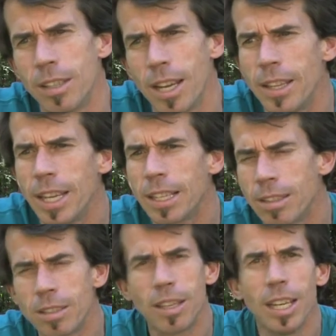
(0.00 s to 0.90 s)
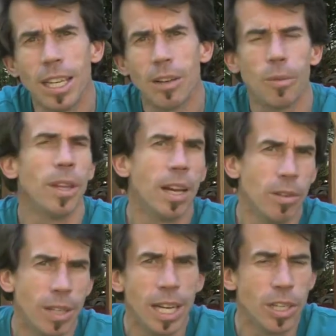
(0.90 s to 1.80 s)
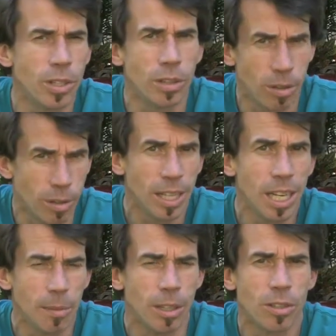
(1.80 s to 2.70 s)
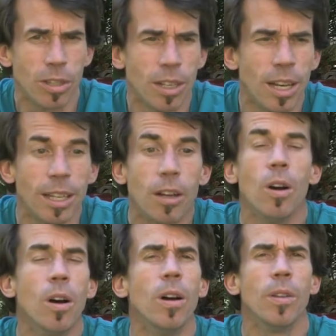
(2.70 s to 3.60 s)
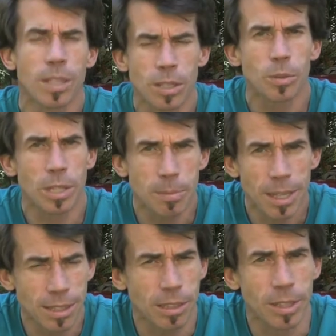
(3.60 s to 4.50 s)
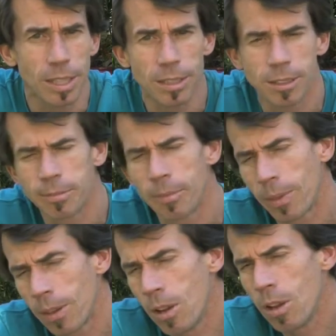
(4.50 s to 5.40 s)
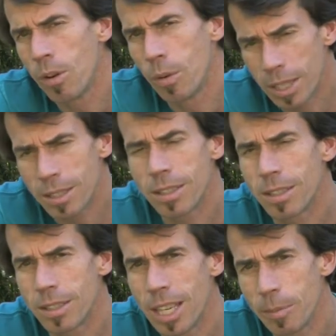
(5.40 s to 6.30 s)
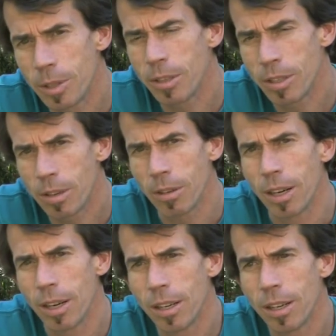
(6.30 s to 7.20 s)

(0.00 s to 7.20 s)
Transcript: And they can study it without danger or damage. And they go, oh, this is what's messing with us. Well, this is the same with your urine.